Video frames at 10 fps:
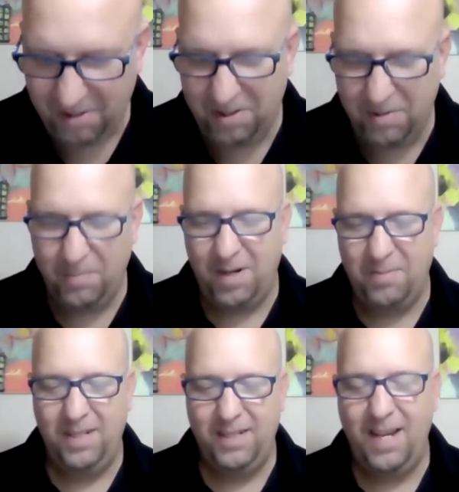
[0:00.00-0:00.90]
you would
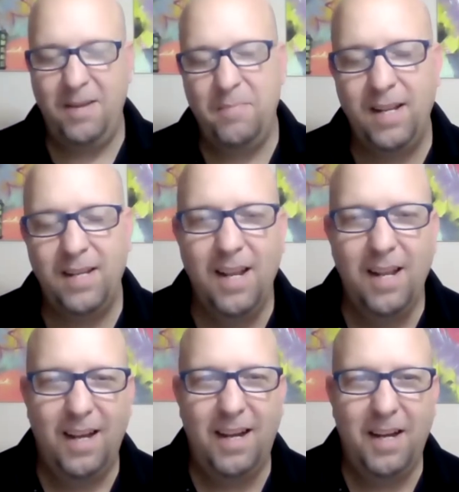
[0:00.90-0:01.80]
probably say, but
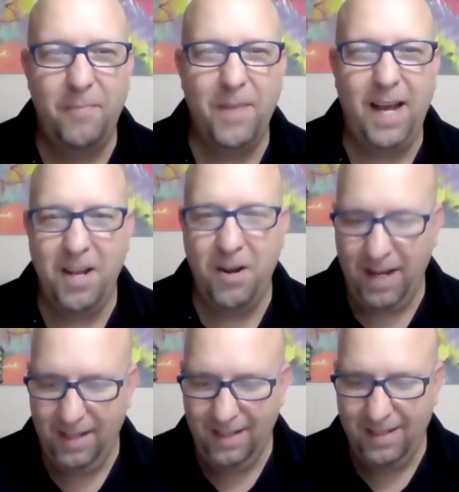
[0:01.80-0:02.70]
I know I
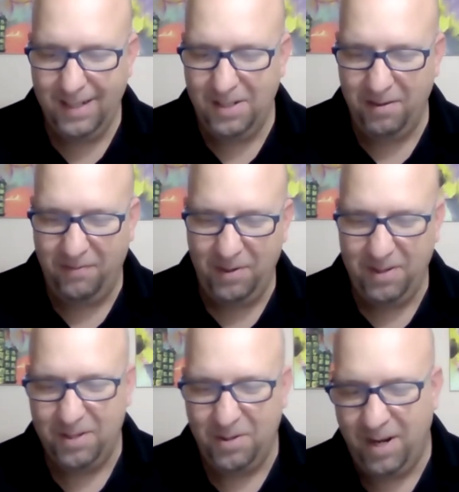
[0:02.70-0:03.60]
did send you a few of
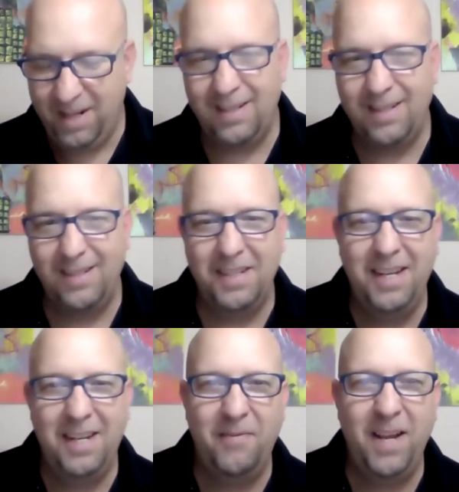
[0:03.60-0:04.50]
these questions
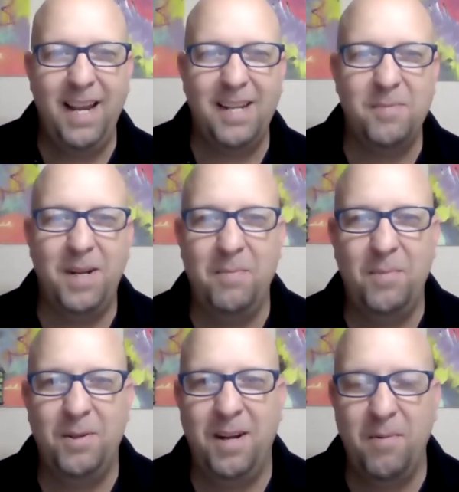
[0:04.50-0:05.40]
in advance, but I'm
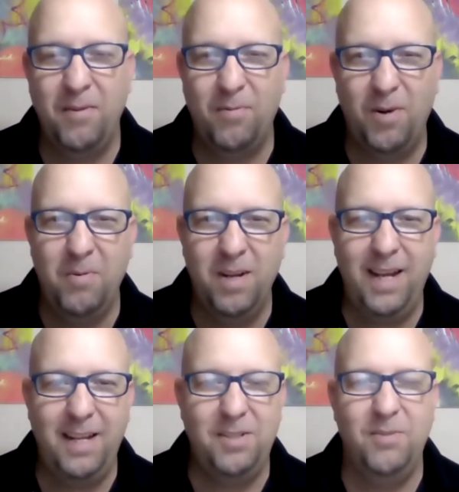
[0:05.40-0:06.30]
gonna throw one
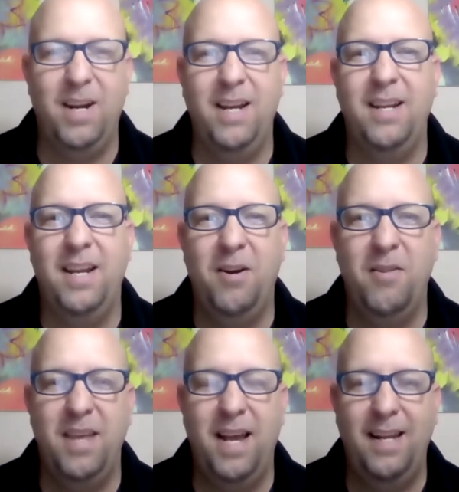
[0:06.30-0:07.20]
at you right now
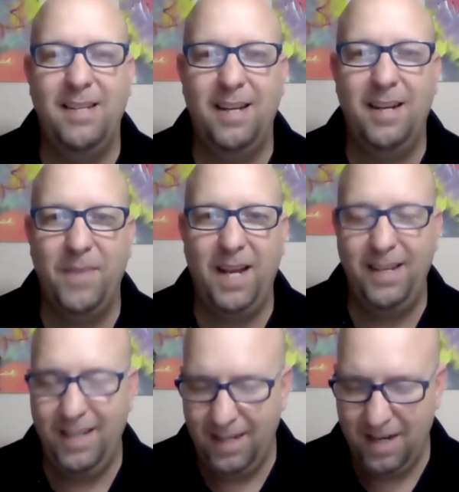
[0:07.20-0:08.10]
that I
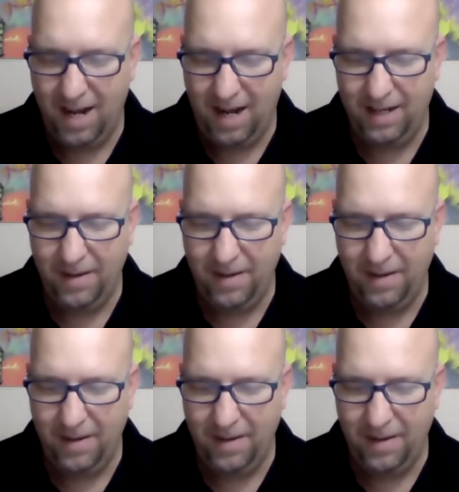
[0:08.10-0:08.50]
did not.